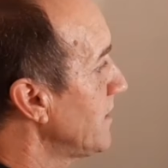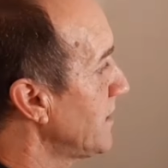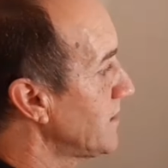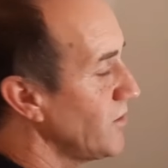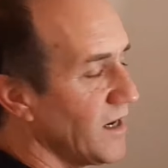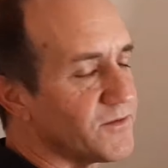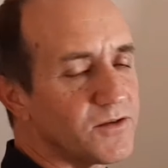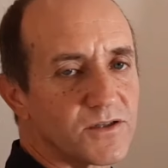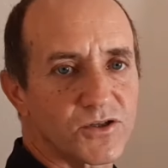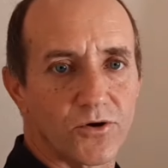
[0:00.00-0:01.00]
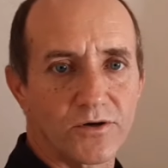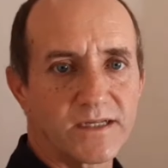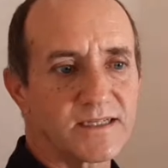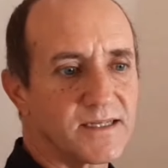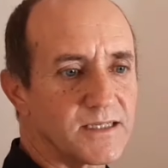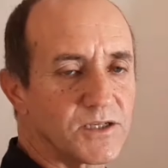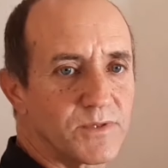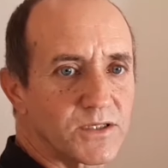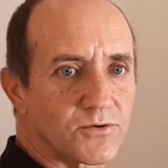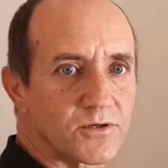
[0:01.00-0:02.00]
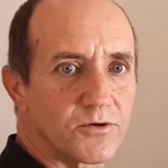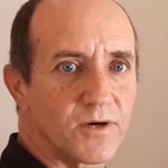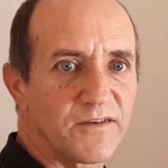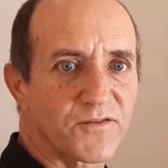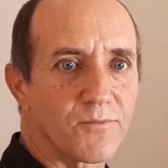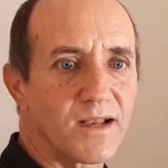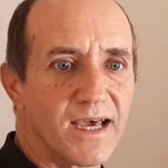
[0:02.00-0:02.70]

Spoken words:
you have to store it, it has to be stored away from